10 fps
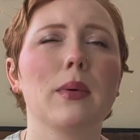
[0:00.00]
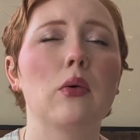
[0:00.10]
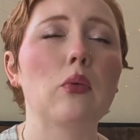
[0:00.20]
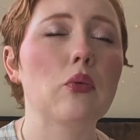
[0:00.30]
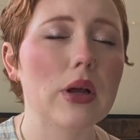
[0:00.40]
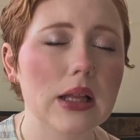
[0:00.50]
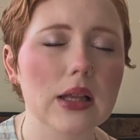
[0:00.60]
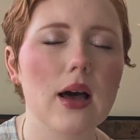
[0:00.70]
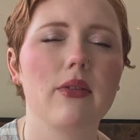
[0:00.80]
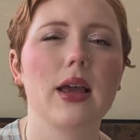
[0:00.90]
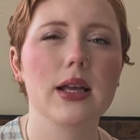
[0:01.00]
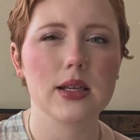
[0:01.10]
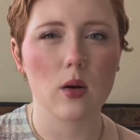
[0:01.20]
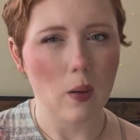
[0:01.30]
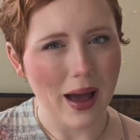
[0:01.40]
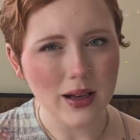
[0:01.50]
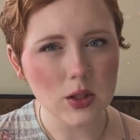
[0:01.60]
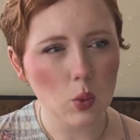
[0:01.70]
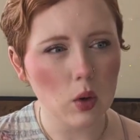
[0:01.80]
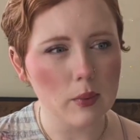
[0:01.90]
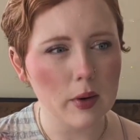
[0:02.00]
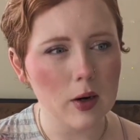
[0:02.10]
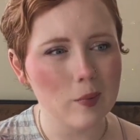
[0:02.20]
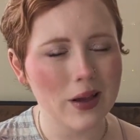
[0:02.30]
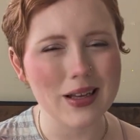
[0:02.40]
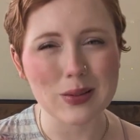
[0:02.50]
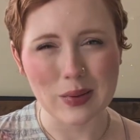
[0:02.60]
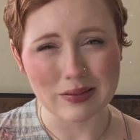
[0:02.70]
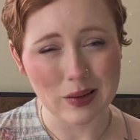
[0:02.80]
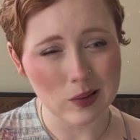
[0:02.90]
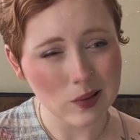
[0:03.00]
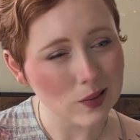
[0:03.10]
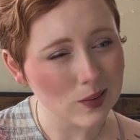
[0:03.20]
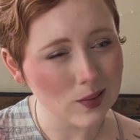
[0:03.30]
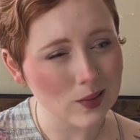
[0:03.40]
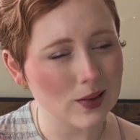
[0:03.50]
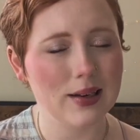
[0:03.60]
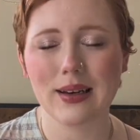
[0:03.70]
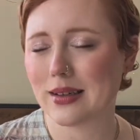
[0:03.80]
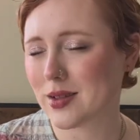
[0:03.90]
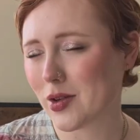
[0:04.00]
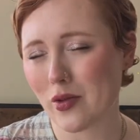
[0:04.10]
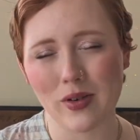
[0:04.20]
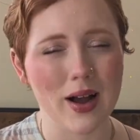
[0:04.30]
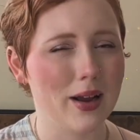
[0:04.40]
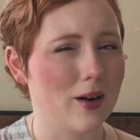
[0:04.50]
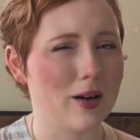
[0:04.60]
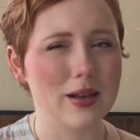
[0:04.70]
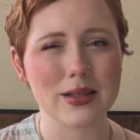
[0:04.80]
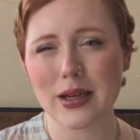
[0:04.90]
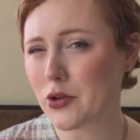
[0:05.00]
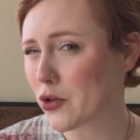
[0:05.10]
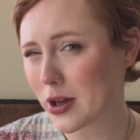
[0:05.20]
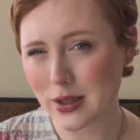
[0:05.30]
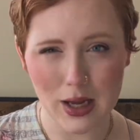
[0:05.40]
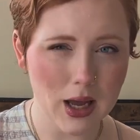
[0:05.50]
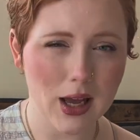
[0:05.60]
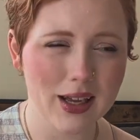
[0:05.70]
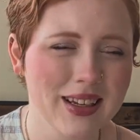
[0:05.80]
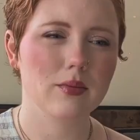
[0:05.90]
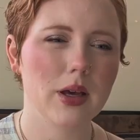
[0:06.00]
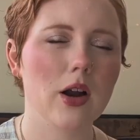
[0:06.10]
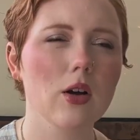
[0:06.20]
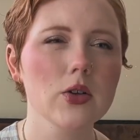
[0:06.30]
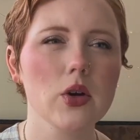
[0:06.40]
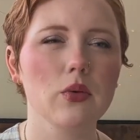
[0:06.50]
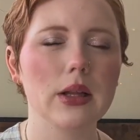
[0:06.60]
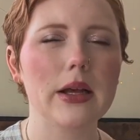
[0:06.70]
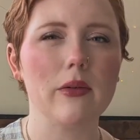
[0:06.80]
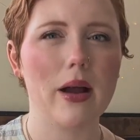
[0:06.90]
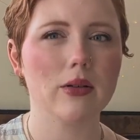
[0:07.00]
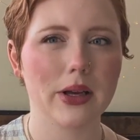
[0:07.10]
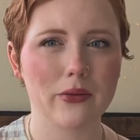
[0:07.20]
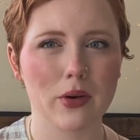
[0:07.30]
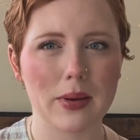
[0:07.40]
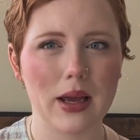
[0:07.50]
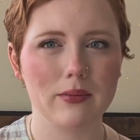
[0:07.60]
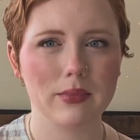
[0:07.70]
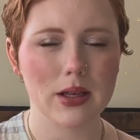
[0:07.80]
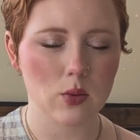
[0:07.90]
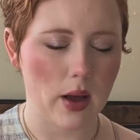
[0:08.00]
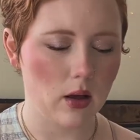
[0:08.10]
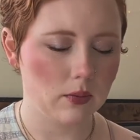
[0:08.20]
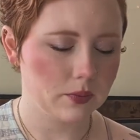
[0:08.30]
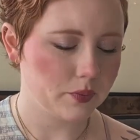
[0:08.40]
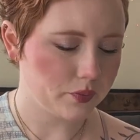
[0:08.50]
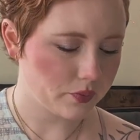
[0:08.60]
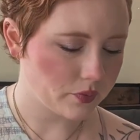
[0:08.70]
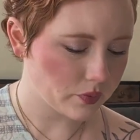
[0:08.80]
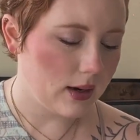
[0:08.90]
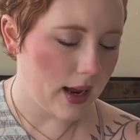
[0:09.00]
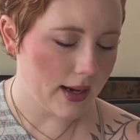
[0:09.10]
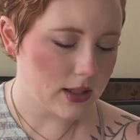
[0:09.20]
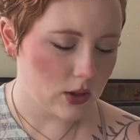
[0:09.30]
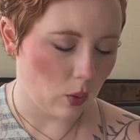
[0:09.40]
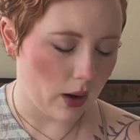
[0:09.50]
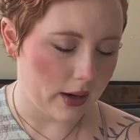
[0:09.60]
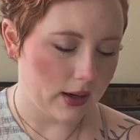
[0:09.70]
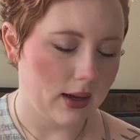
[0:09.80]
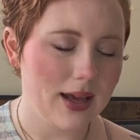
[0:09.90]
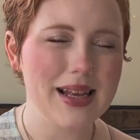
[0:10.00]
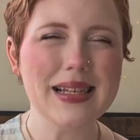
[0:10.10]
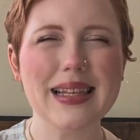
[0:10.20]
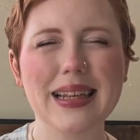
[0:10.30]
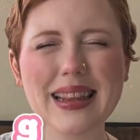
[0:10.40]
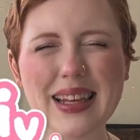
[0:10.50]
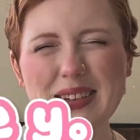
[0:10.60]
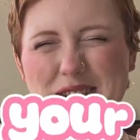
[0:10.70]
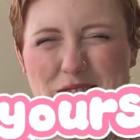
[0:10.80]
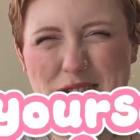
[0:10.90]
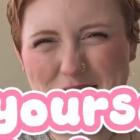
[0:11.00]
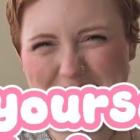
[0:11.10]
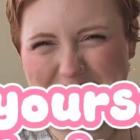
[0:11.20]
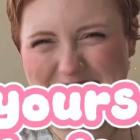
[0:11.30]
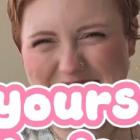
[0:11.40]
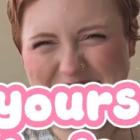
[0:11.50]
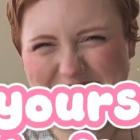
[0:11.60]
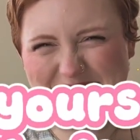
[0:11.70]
been really loving is our wax warmer because we have a toddler and he doesn't know fire is dangerous yet. And also really grounding for me as well. Next one is little treats.